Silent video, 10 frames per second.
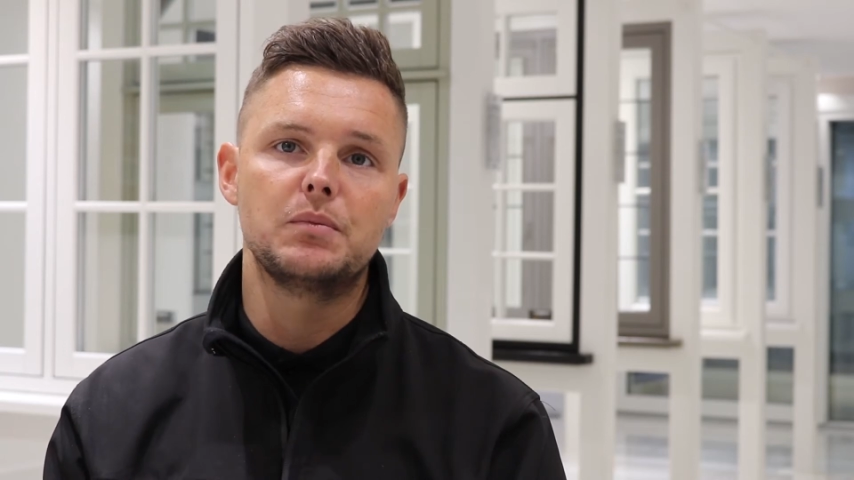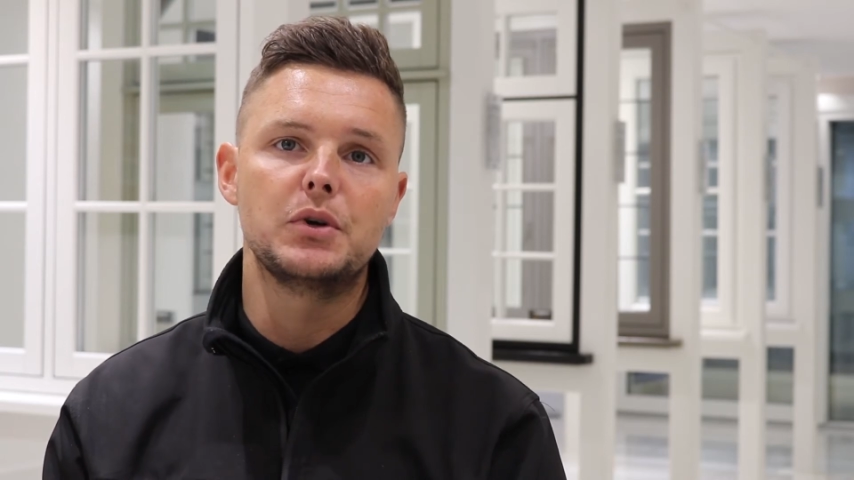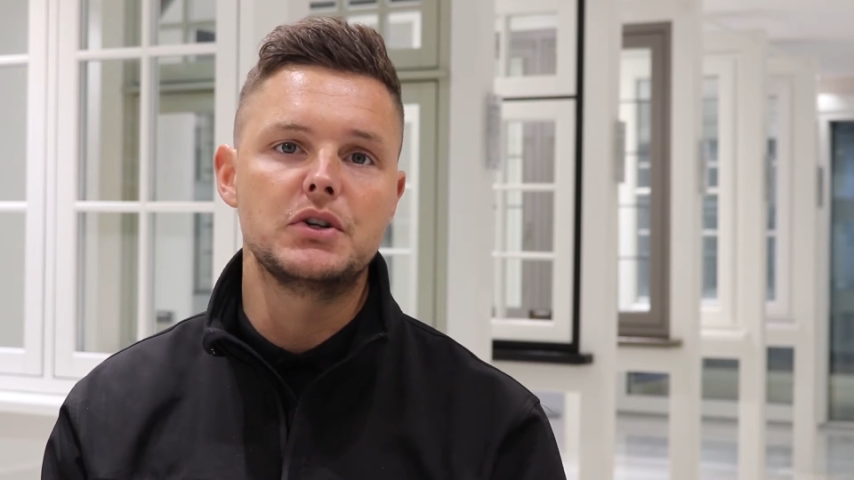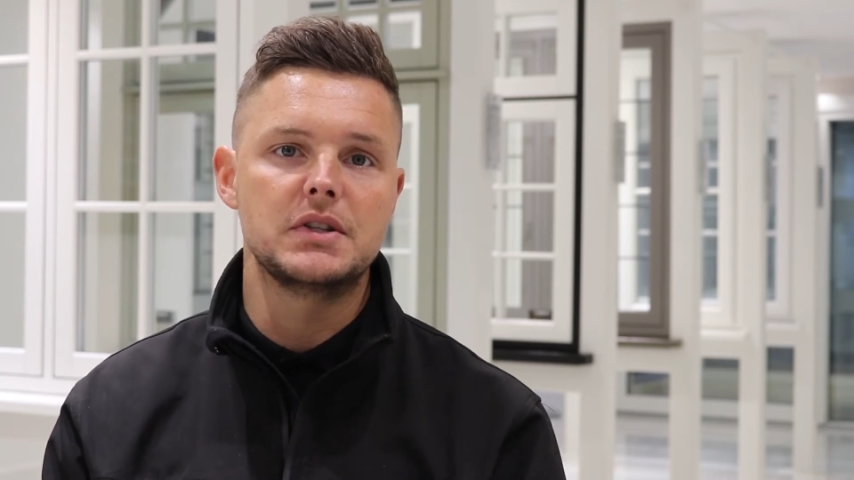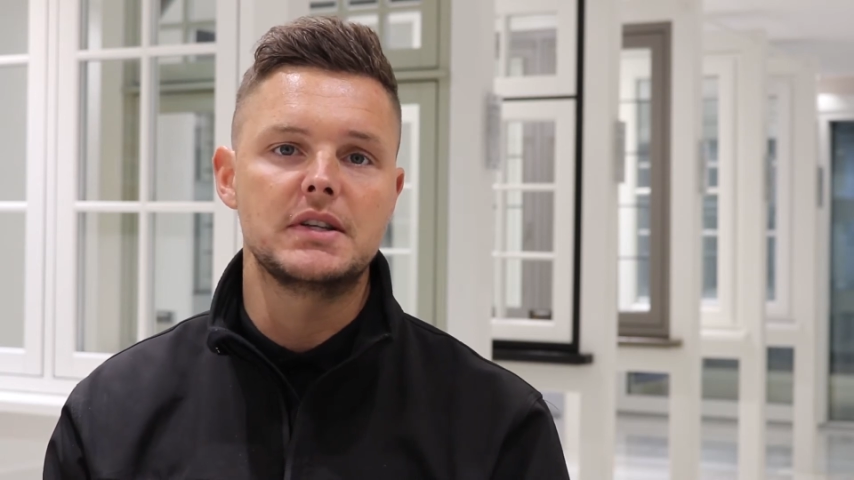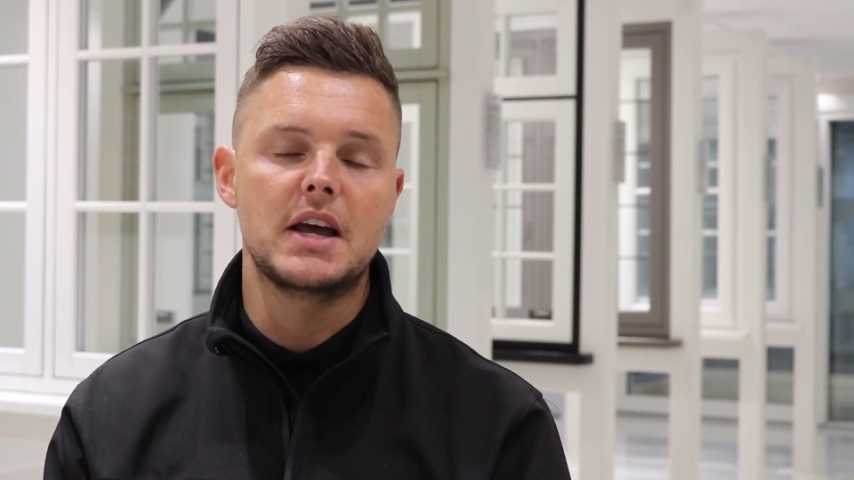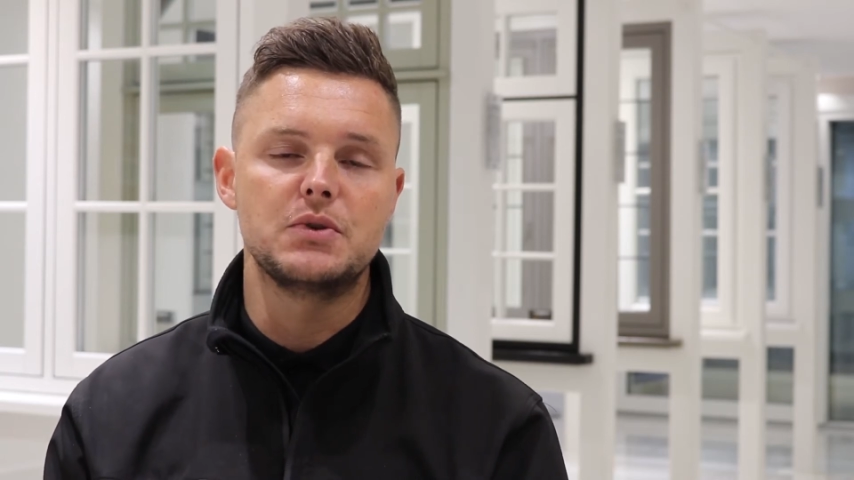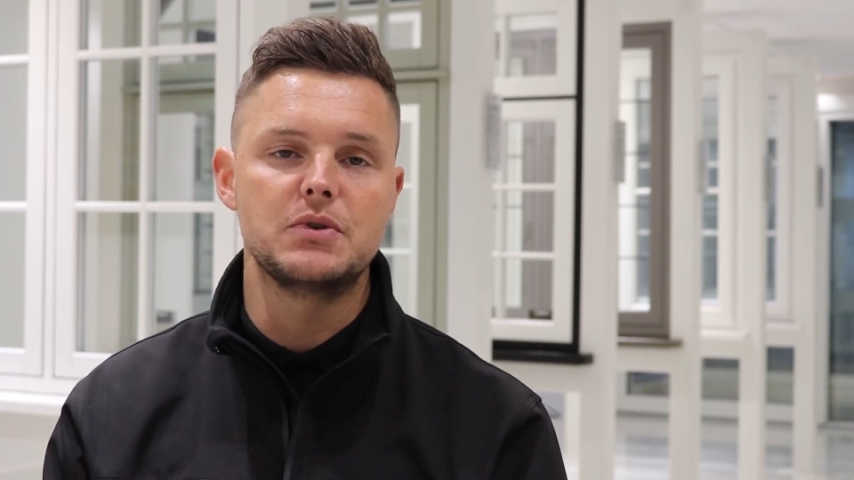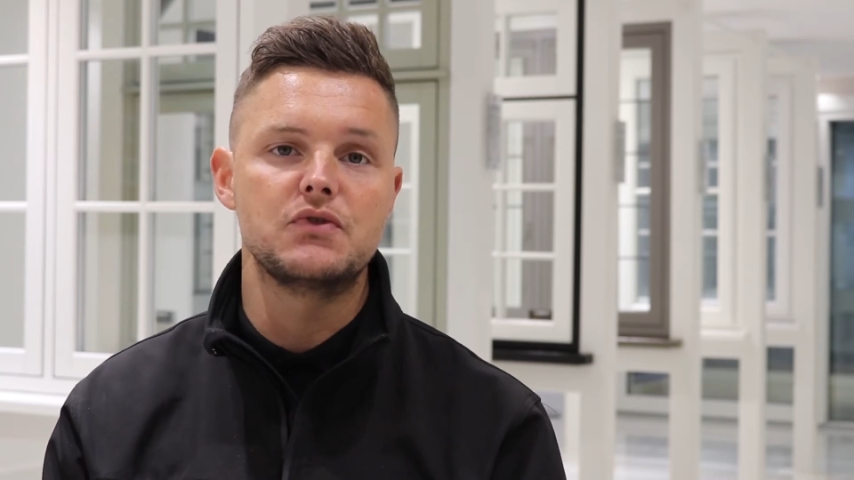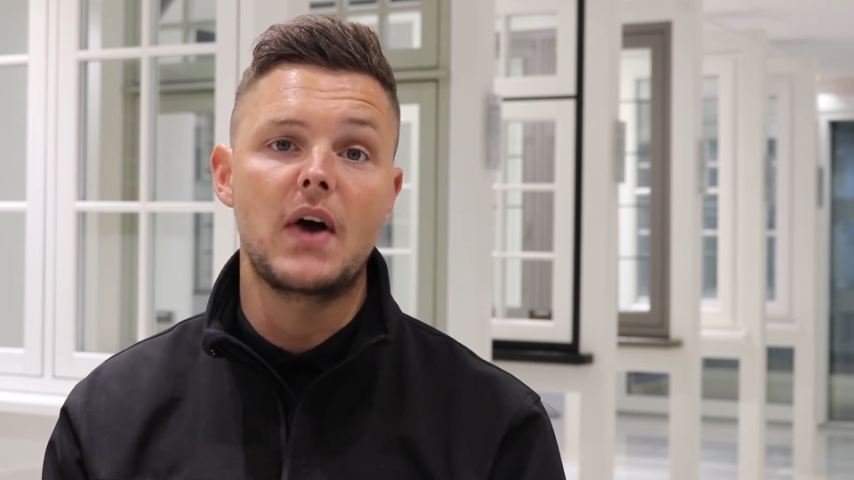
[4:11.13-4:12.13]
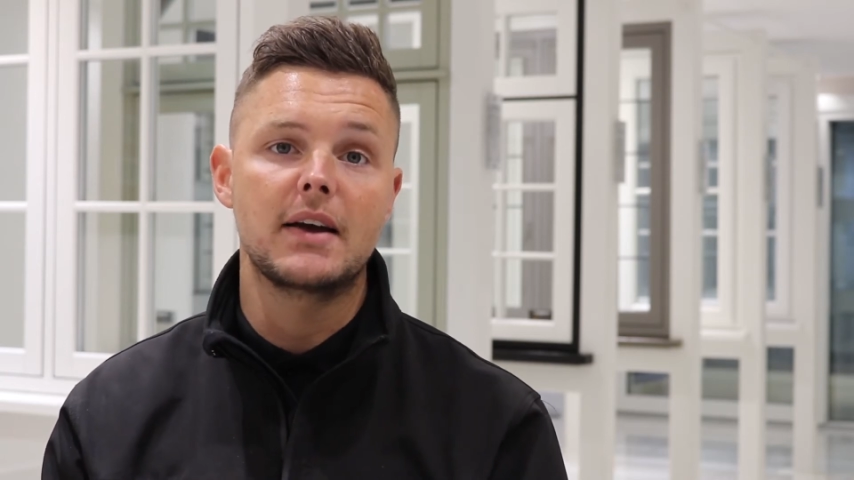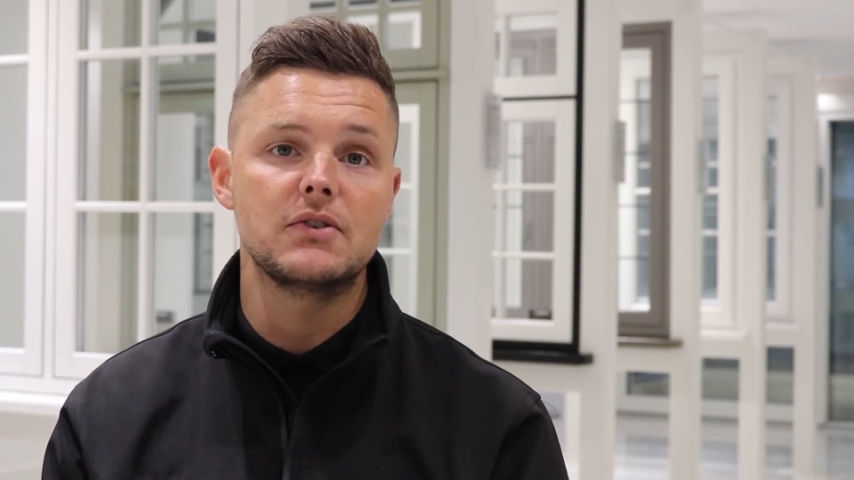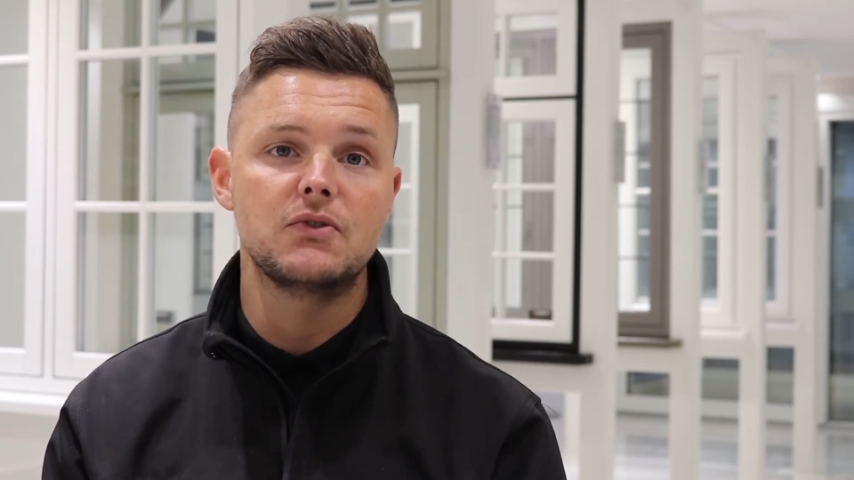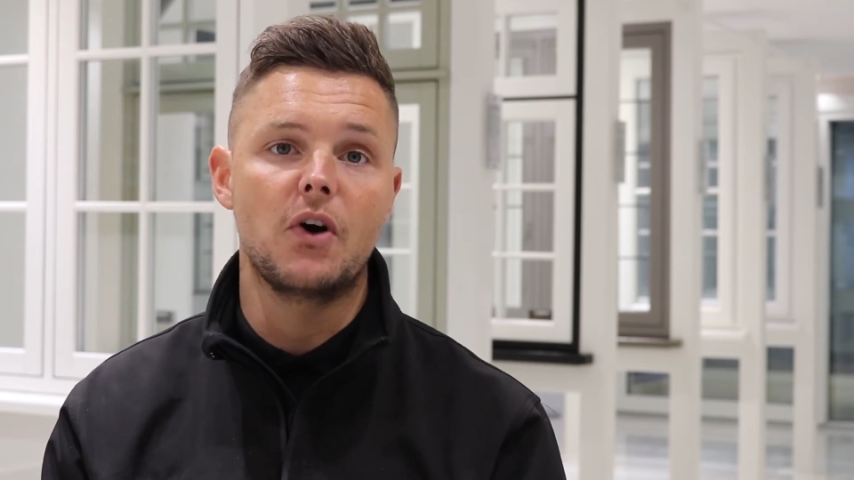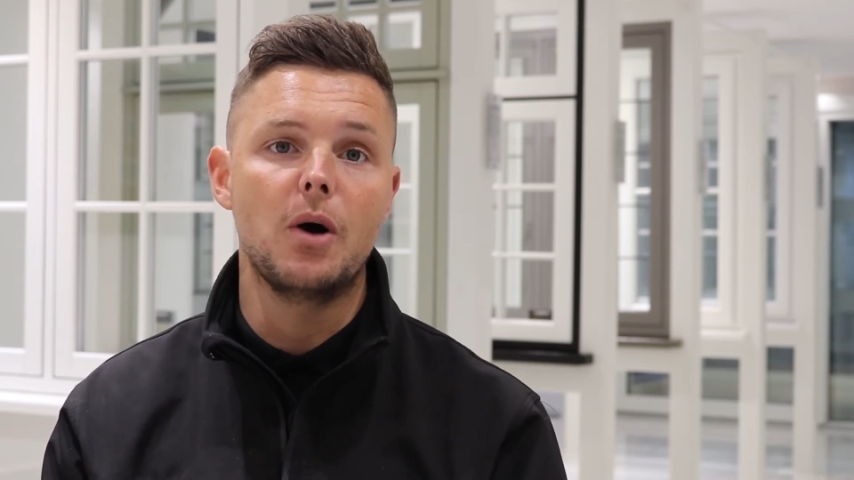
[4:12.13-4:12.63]
Because the schedule is drag
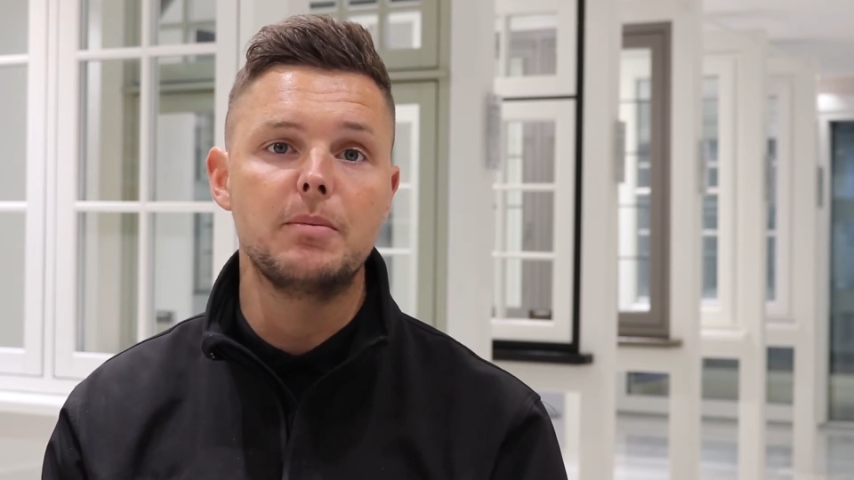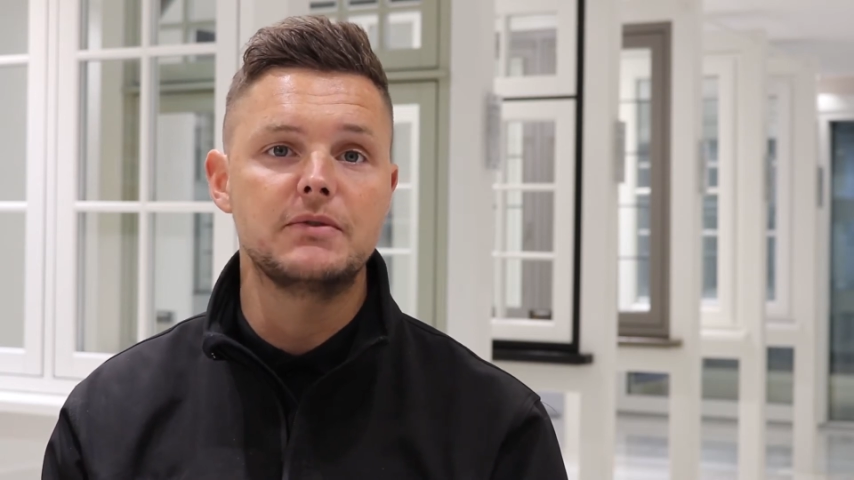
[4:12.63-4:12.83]
and drop,